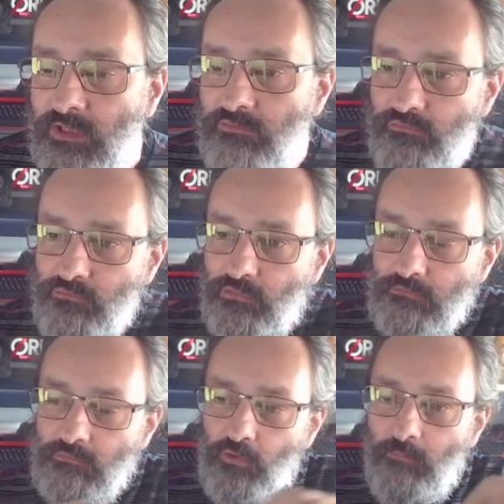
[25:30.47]
to
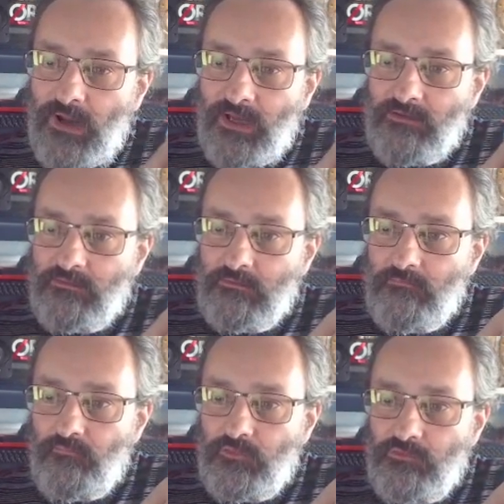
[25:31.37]
go back
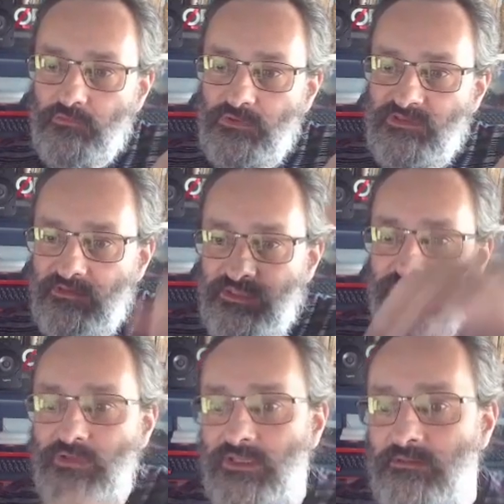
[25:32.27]
so it can hit
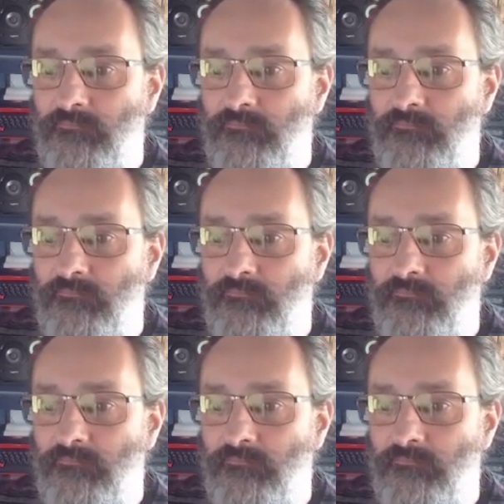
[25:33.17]
again.